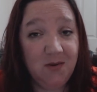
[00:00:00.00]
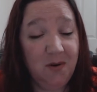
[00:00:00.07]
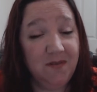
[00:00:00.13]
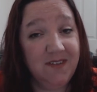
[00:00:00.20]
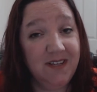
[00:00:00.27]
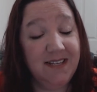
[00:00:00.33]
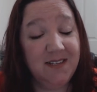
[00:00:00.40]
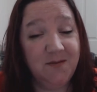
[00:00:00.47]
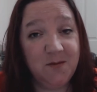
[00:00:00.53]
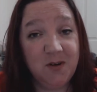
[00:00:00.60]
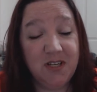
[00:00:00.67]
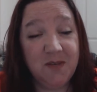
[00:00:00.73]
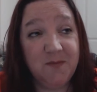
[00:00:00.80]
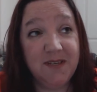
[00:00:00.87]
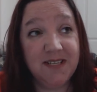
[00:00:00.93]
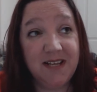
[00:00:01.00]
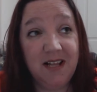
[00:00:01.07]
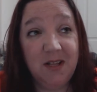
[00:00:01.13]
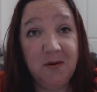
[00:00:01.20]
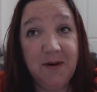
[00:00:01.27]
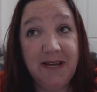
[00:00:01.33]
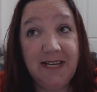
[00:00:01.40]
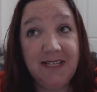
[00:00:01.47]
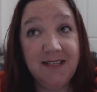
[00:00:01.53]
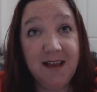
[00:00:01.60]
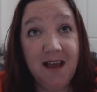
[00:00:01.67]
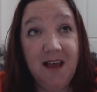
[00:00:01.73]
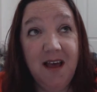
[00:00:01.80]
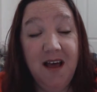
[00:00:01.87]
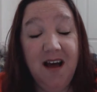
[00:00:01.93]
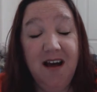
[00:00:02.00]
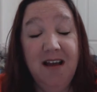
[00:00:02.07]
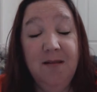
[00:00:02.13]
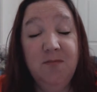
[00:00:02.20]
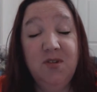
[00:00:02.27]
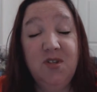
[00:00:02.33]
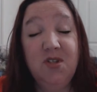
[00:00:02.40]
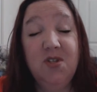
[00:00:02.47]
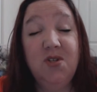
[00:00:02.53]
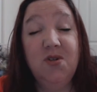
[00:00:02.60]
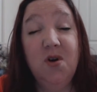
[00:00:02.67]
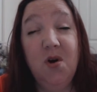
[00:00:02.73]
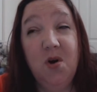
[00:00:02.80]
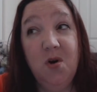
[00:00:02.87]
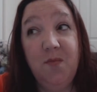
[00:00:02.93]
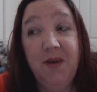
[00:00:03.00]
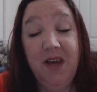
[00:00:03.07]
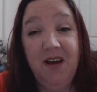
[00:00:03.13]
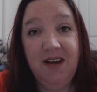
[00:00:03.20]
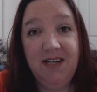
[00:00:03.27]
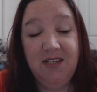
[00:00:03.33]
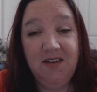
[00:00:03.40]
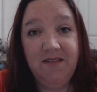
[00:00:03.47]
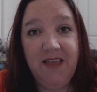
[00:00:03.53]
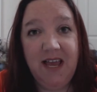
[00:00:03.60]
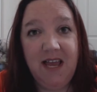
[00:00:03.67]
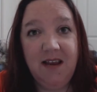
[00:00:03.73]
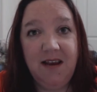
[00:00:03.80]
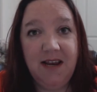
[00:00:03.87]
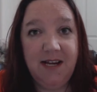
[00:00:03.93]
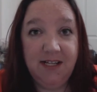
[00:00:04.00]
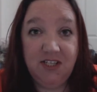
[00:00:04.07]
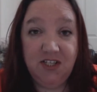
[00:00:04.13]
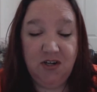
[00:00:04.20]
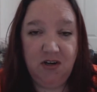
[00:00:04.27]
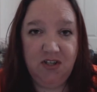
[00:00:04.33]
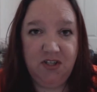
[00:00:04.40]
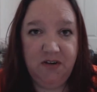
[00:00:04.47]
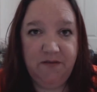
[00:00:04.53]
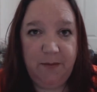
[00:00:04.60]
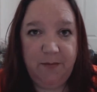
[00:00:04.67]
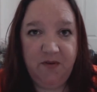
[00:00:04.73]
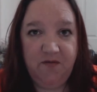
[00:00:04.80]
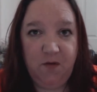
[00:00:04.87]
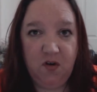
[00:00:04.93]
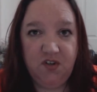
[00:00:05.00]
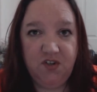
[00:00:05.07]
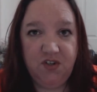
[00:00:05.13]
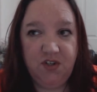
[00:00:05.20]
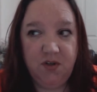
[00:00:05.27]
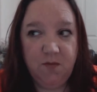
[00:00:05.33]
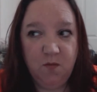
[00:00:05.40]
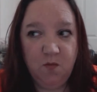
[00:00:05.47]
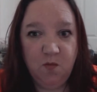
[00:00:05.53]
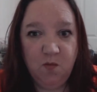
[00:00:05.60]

12 Days of Christmas colorways. I am so behind on that and it starts November 1st.